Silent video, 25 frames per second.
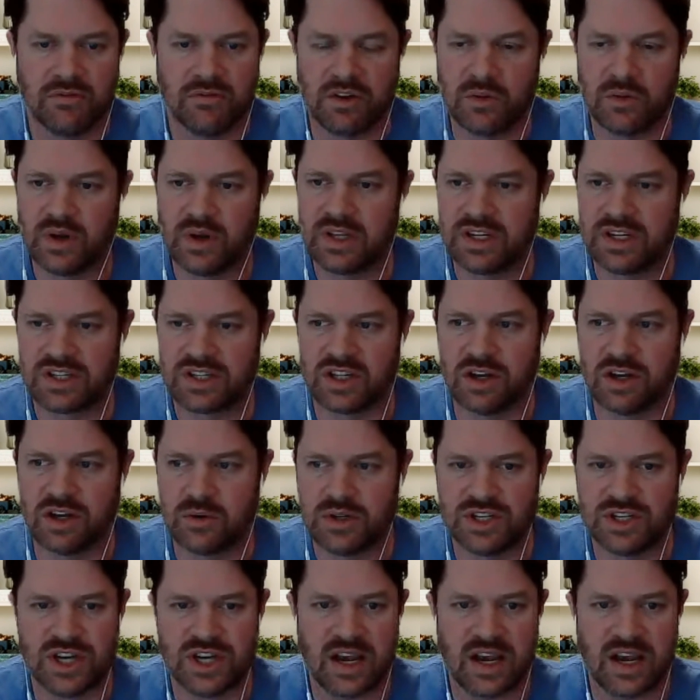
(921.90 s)
if you're really slow
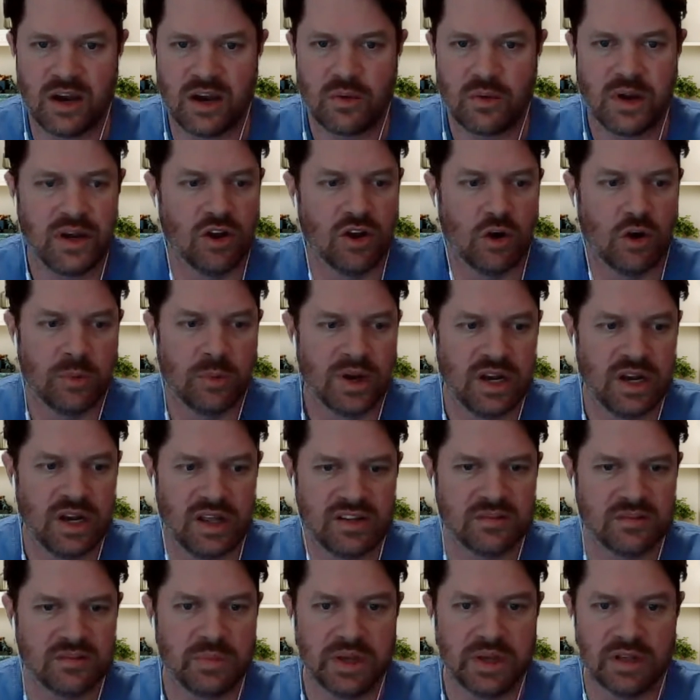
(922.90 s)
in January, nobody
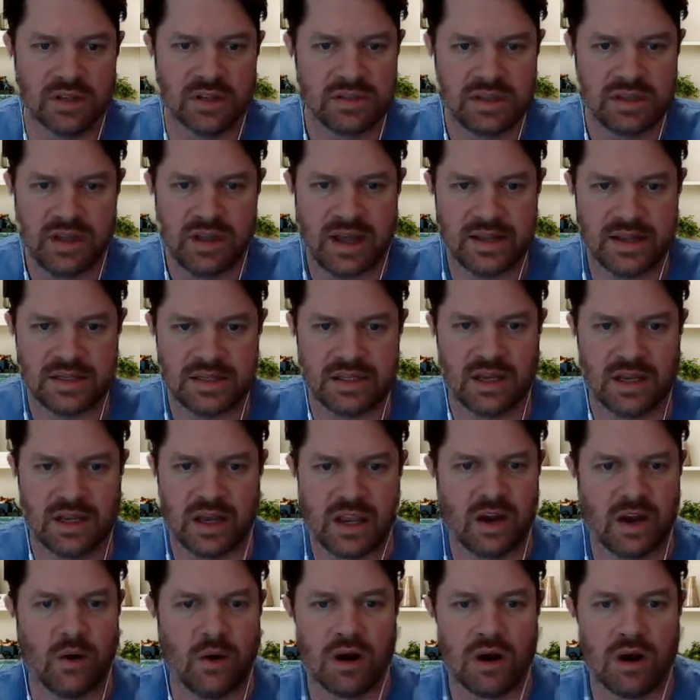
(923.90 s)
needs bills that,
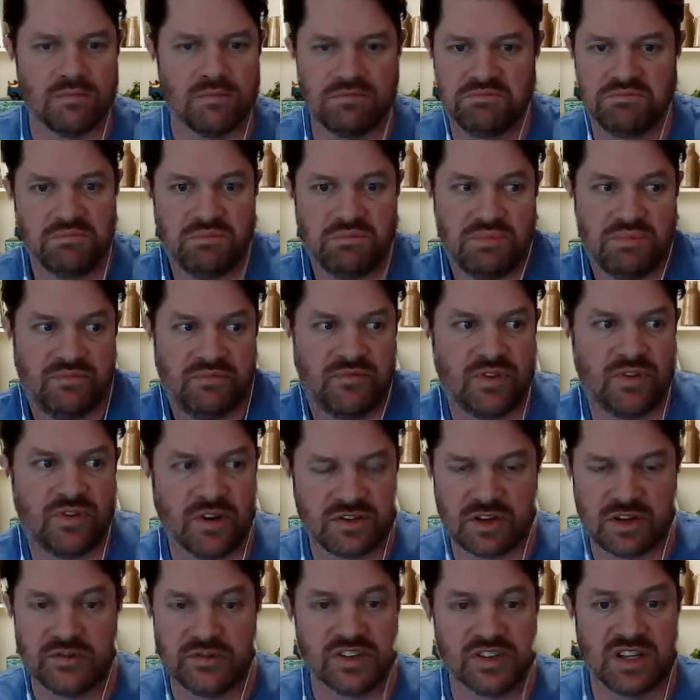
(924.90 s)
aren't for a
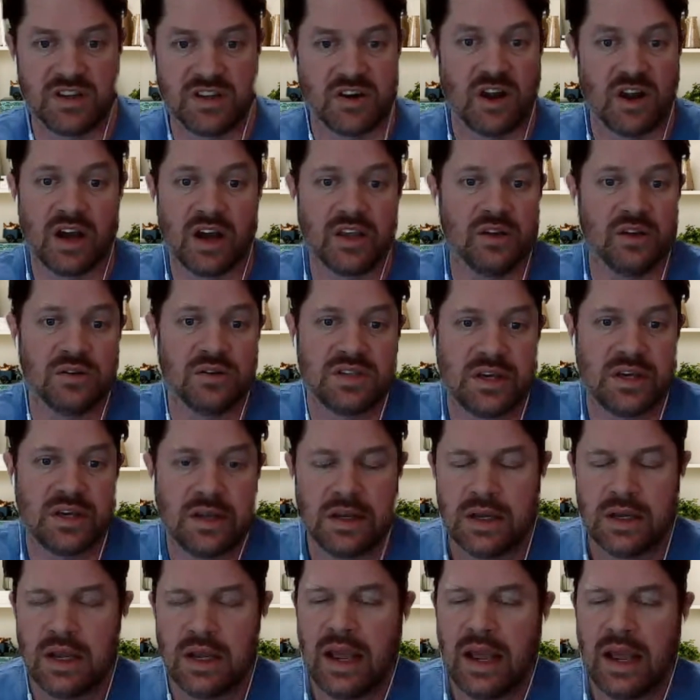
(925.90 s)
service they're not using.
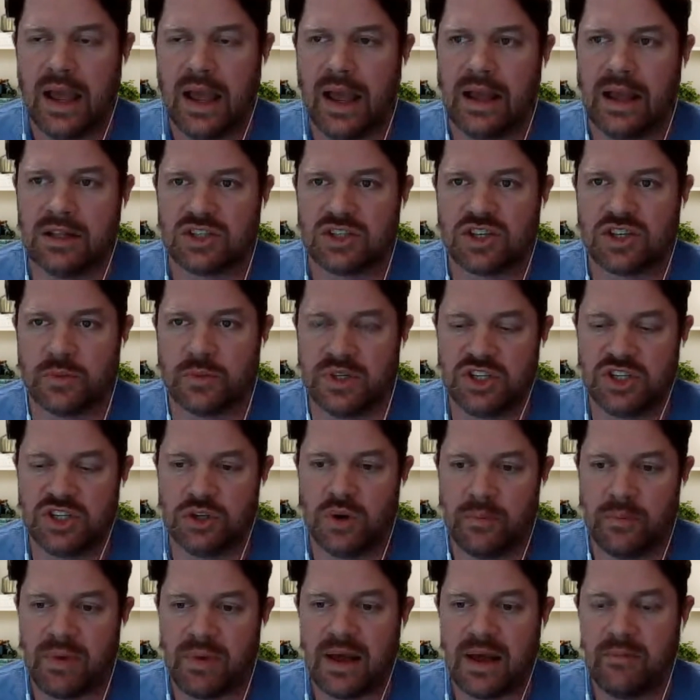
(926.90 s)
And so we do
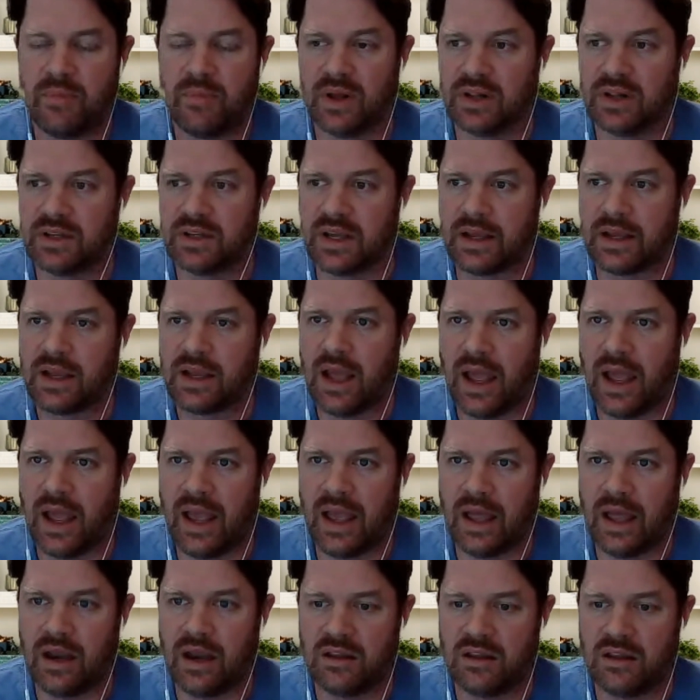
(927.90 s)
it by building,
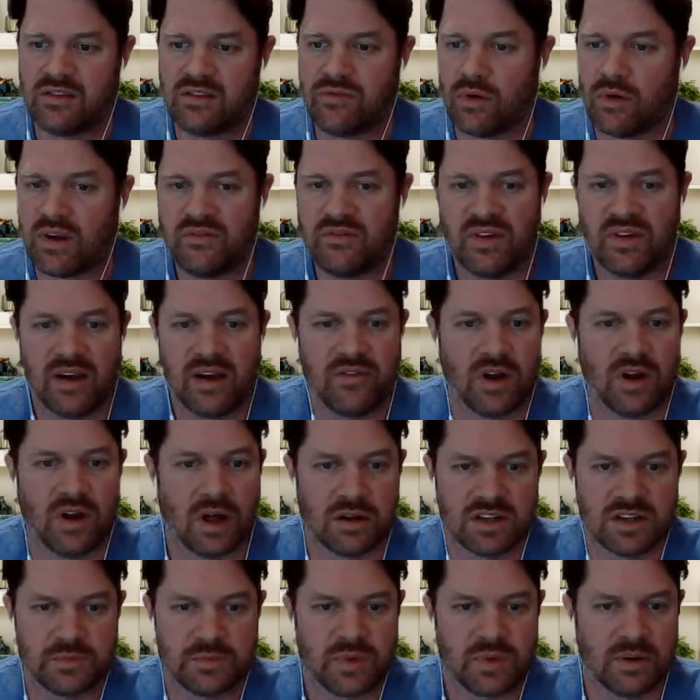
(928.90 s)
and it's
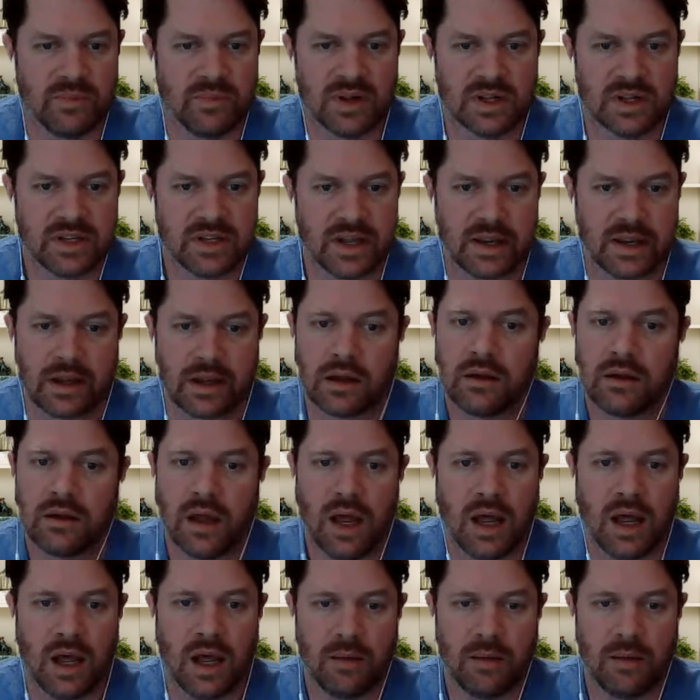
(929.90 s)
$45 per building.
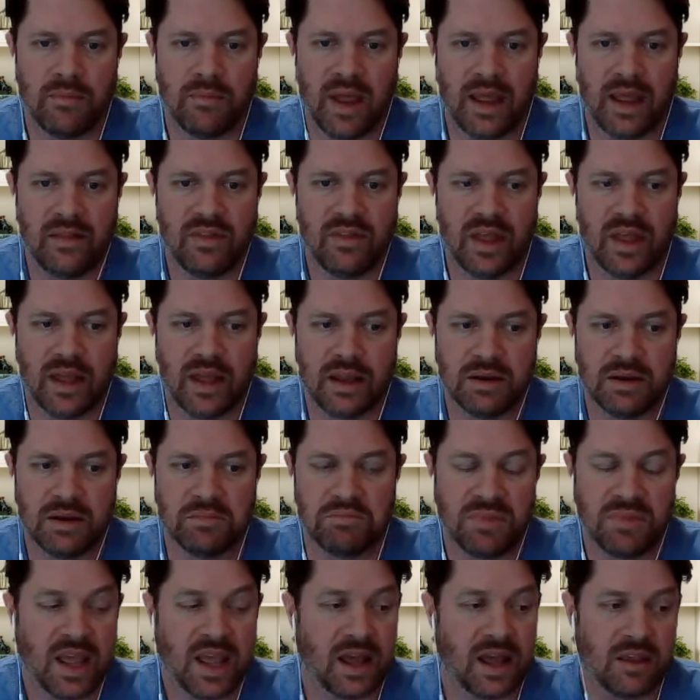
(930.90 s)
And
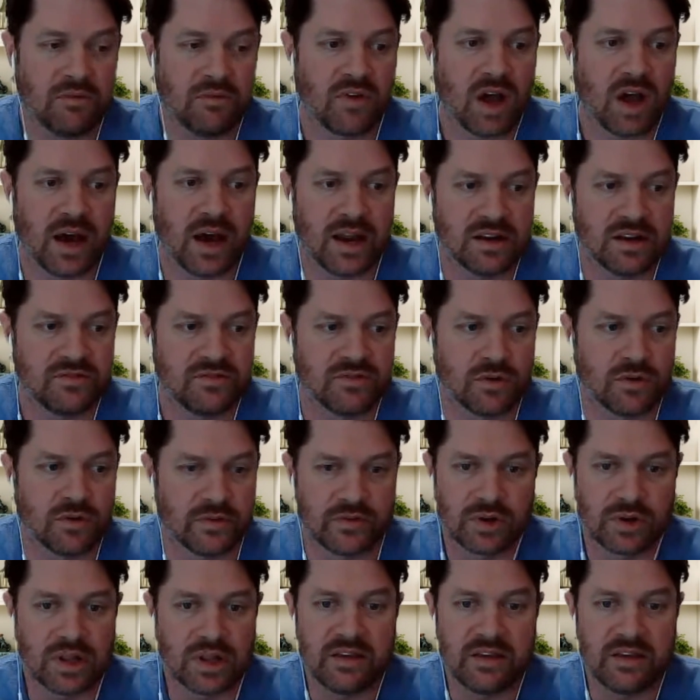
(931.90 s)
then, yeah, you've got it for
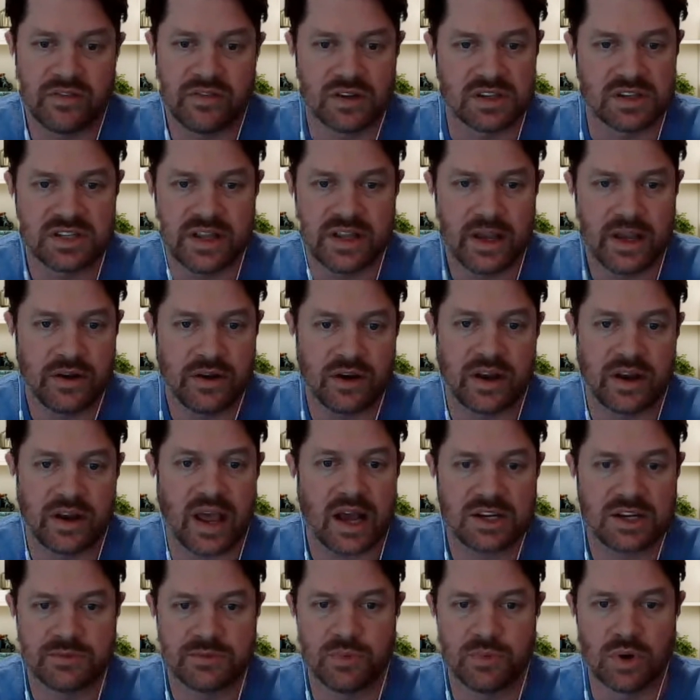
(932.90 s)
life. It'll stay on your
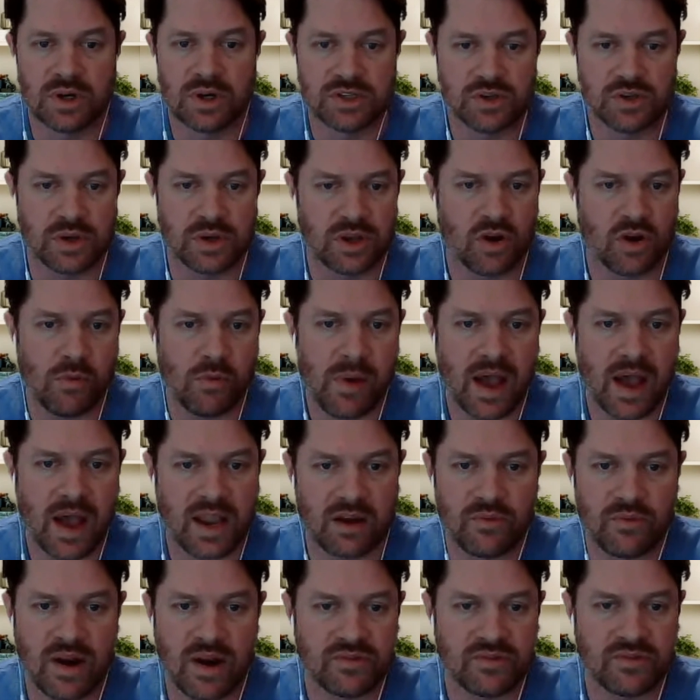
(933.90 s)
dashboard so you can go back
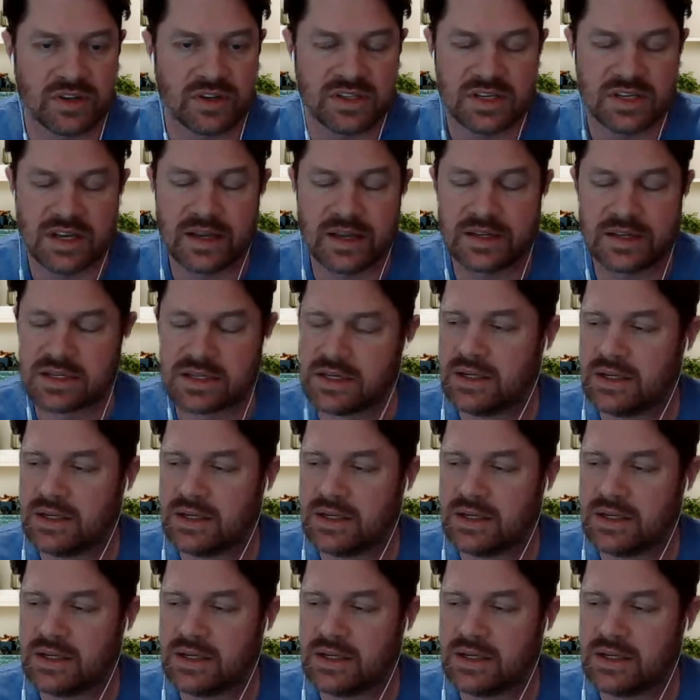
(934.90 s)
and reference it.